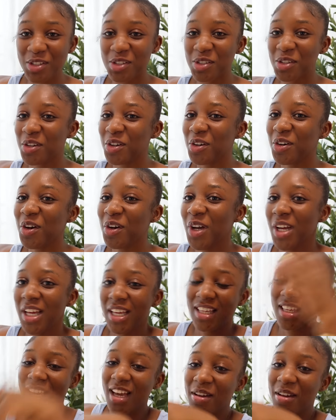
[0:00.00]
to
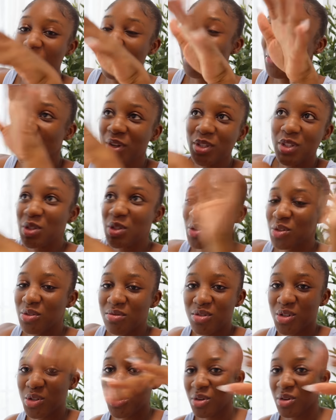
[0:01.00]
get i'm going to
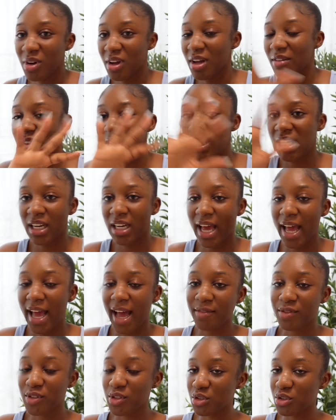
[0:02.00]
do everything that i
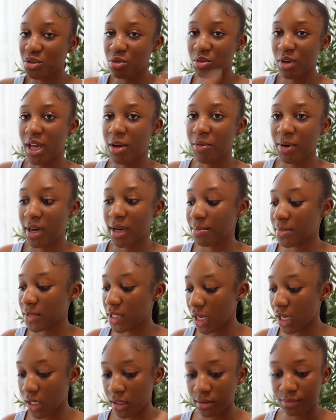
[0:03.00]
have to do and when i'm
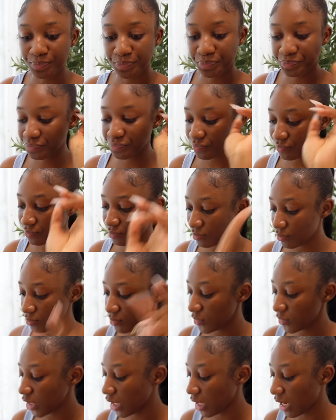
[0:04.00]
done
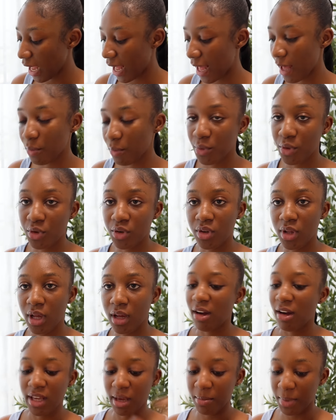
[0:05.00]
i will
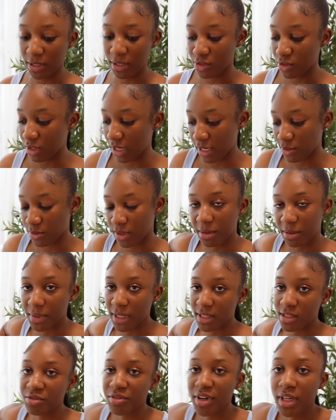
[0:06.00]
i'll uh, get back to you guys when i'm
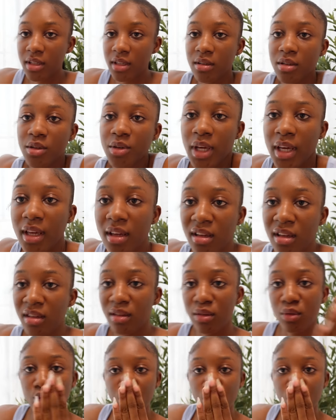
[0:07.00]
getting ready okay